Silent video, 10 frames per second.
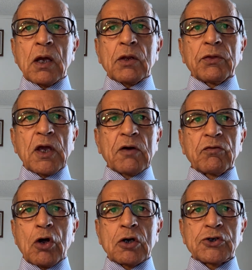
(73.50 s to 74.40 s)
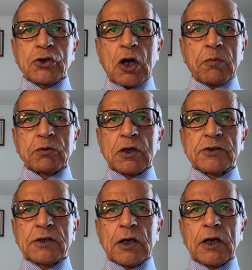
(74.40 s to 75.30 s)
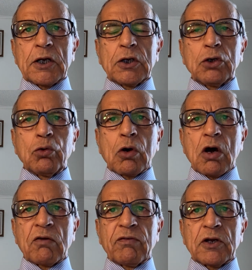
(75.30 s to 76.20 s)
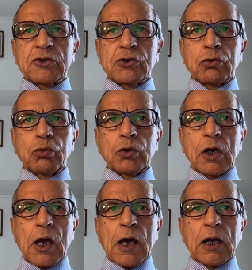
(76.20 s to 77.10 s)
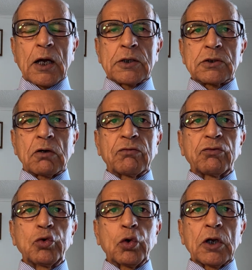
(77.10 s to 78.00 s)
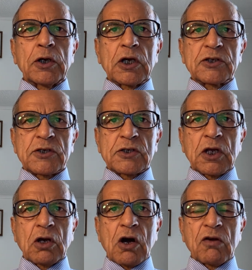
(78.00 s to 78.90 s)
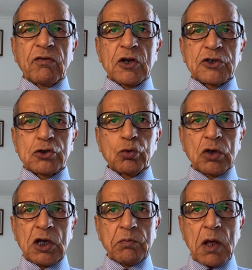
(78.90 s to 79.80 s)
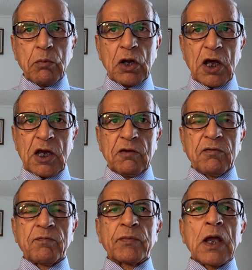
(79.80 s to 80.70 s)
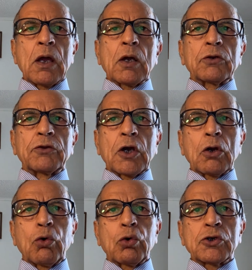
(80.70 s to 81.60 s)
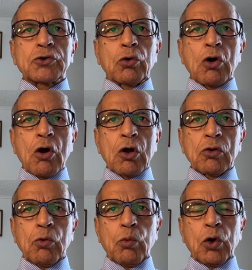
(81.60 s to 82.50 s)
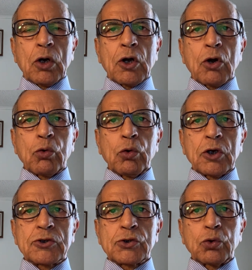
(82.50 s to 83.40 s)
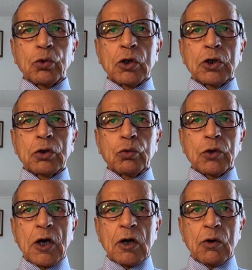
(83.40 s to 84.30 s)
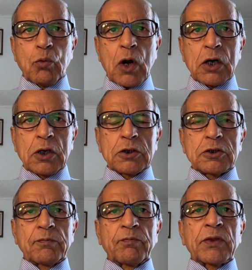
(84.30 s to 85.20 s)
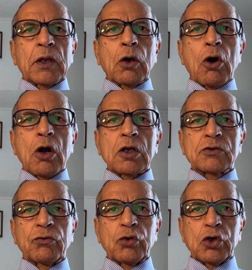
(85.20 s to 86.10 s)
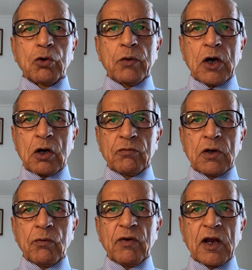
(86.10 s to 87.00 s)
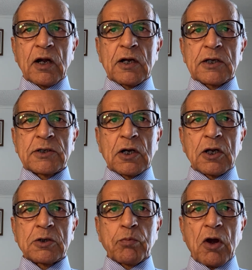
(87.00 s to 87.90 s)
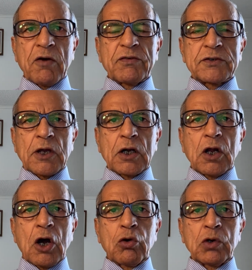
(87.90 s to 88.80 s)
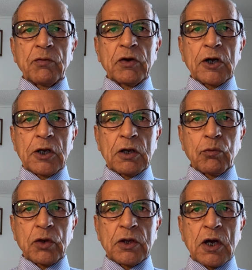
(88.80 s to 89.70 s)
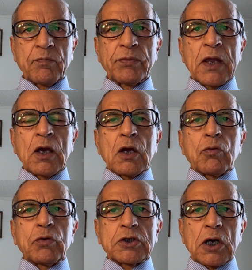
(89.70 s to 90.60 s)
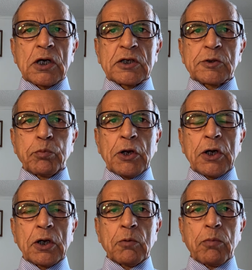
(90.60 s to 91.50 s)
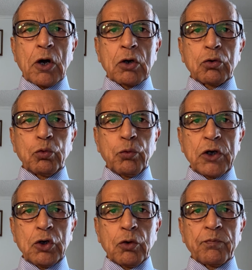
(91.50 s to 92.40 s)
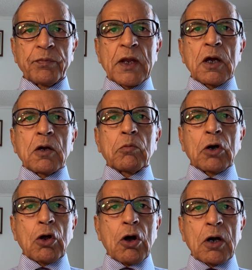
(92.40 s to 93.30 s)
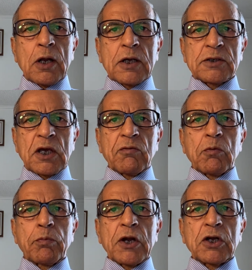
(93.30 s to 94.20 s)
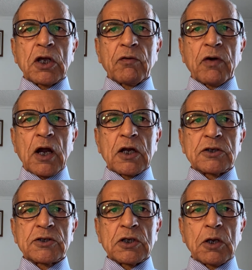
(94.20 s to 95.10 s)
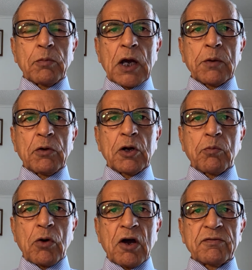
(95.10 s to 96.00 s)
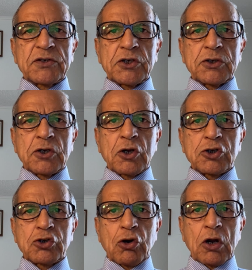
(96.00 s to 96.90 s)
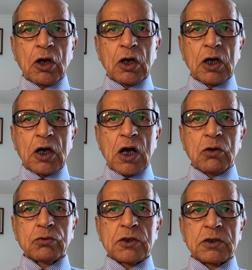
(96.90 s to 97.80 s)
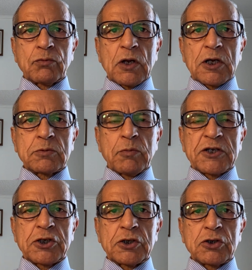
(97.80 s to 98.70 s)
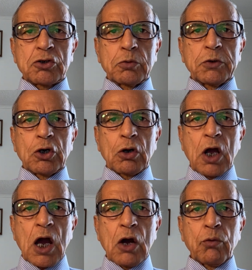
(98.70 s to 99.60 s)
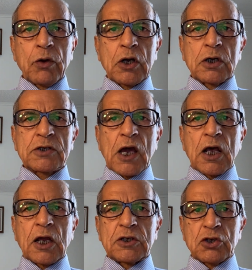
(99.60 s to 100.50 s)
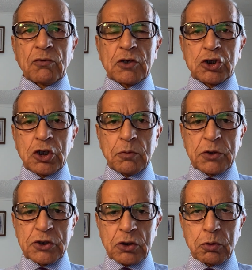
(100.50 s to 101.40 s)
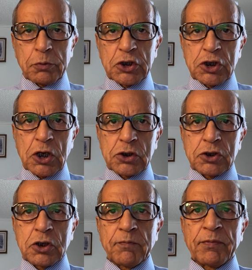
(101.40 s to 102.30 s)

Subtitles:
They have not stopped instigating new conflicts through their allies and fueling existing conflicts to keep them alive. Their goal is to conquer the world and rule it solely to their advantage. God is fully aware of their wickedness and has prophesied how he will deal with them, which I explained in part 2 video. But God has given plenty of guidance in the Bible and prophecies and historical accounts, as well as messages to me on how various allies of the Germans are to be judged.